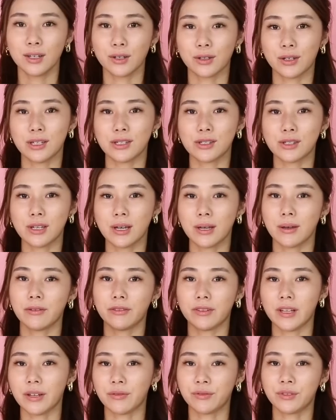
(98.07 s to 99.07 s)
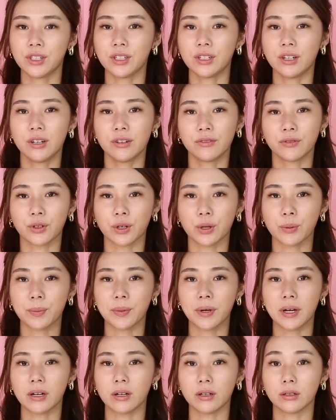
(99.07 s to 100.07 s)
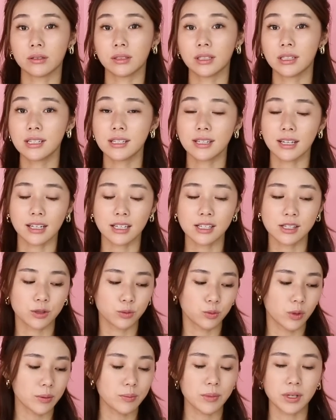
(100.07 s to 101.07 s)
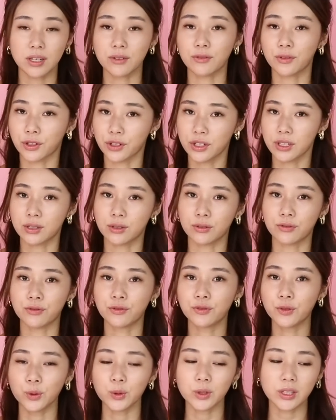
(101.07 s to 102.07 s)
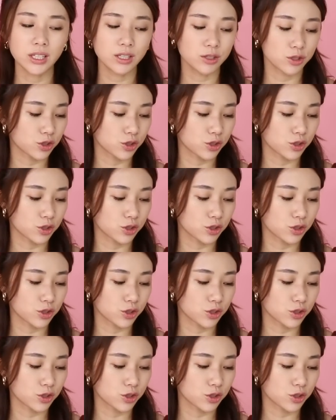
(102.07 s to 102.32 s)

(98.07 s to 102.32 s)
Okay, so I left it on for about 30 seconds to 1 minute for it to fully